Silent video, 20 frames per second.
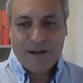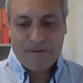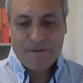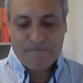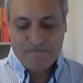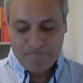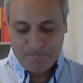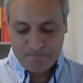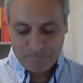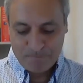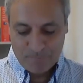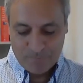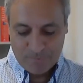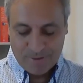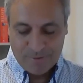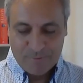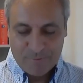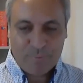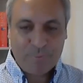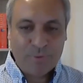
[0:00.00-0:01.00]
Um,
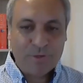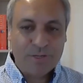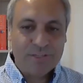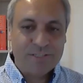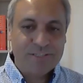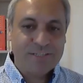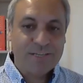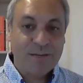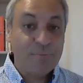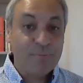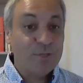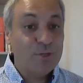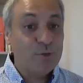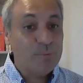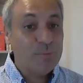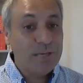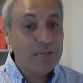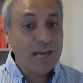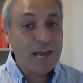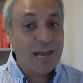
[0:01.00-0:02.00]
but you
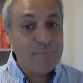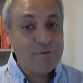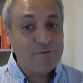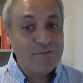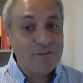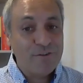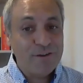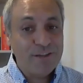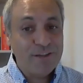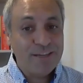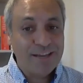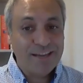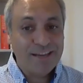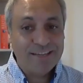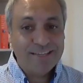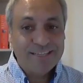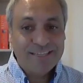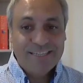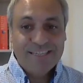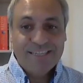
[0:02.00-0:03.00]
became a very
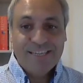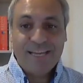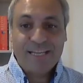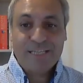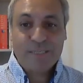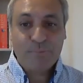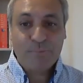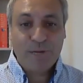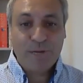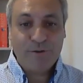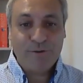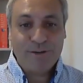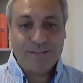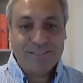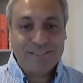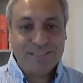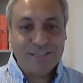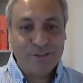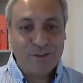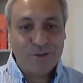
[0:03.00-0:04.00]

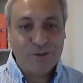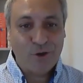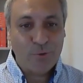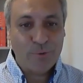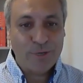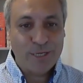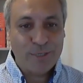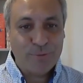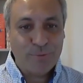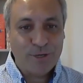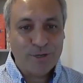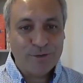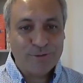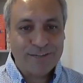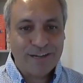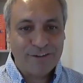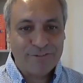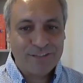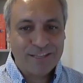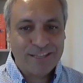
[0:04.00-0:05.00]
experienced in the knotweed world
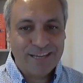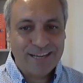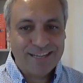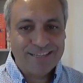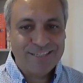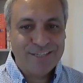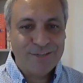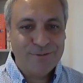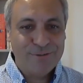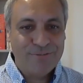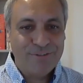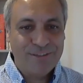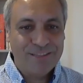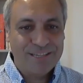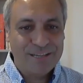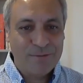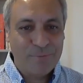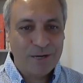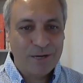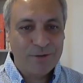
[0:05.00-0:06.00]
after that, and knew
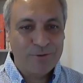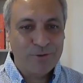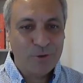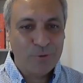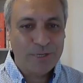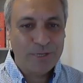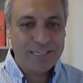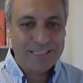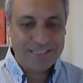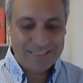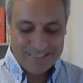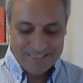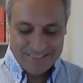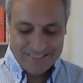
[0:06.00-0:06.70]
everything about knotweed.